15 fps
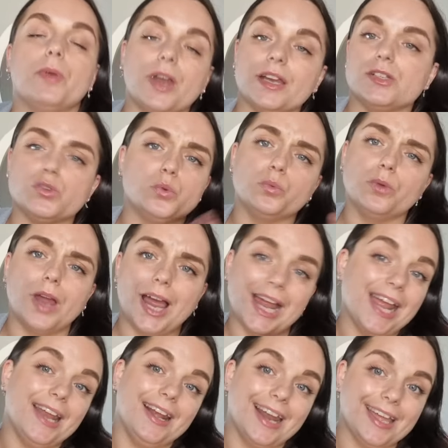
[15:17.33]
But
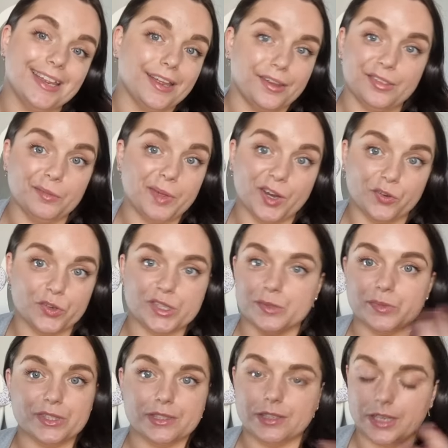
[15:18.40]
I like getting them at
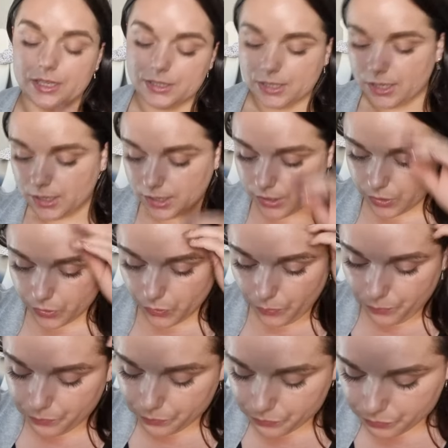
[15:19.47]
Christmas and things like that, you
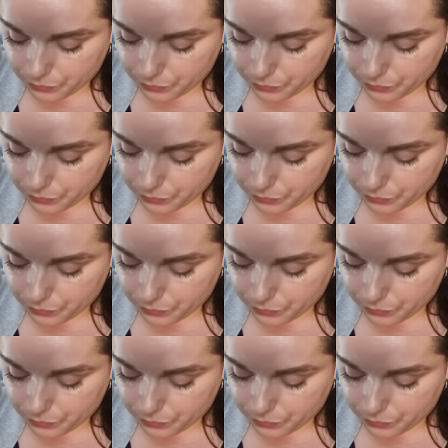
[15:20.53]
know.